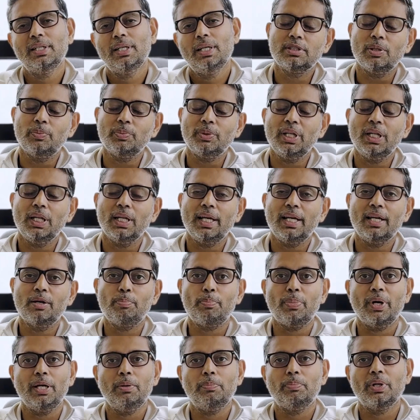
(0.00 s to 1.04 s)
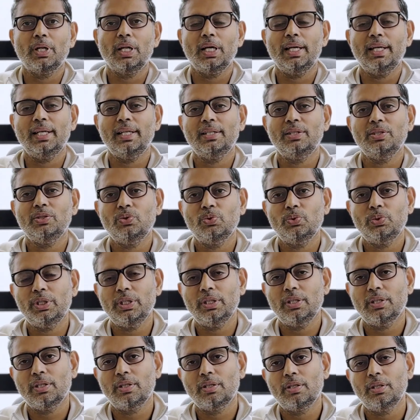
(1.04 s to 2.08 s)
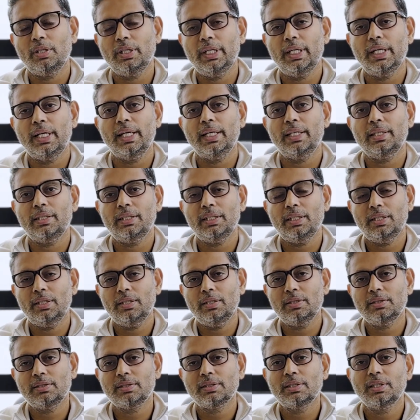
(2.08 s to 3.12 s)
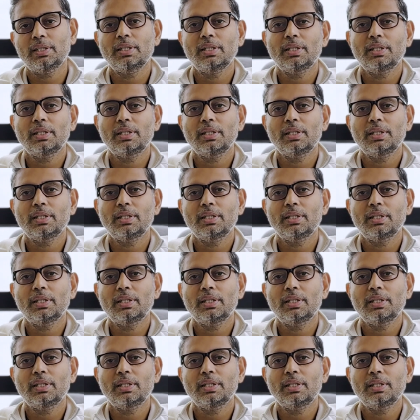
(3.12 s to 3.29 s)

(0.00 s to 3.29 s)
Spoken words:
Something like a pipeline, you hear lead and deals.